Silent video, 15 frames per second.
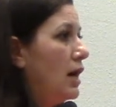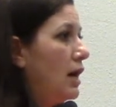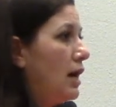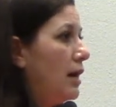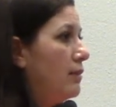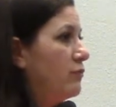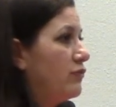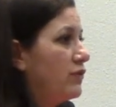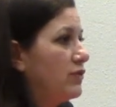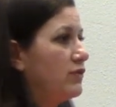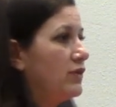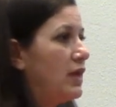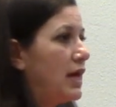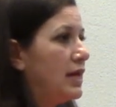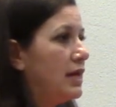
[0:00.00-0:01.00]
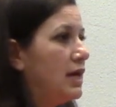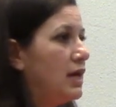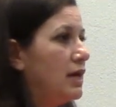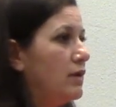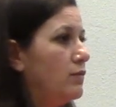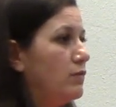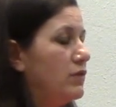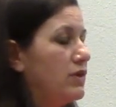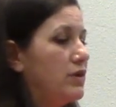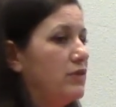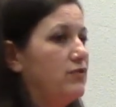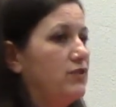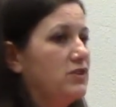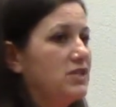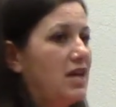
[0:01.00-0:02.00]
for Velata with
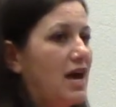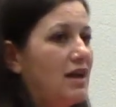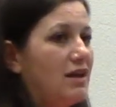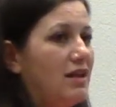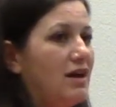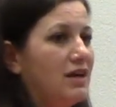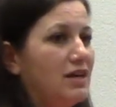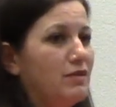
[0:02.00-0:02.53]
our first catalog,